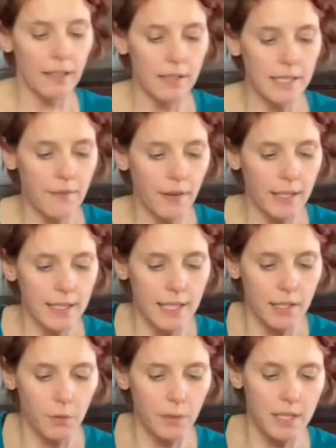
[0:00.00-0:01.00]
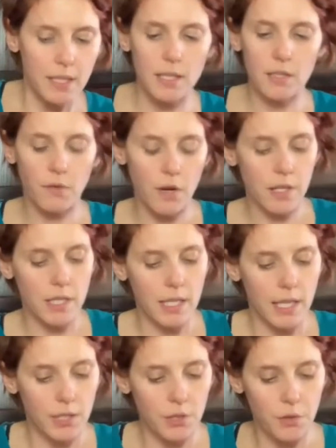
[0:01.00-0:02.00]
see if I can take the rest of this frosting and
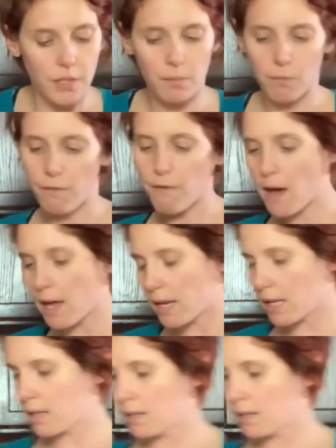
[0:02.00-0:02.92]
do some fun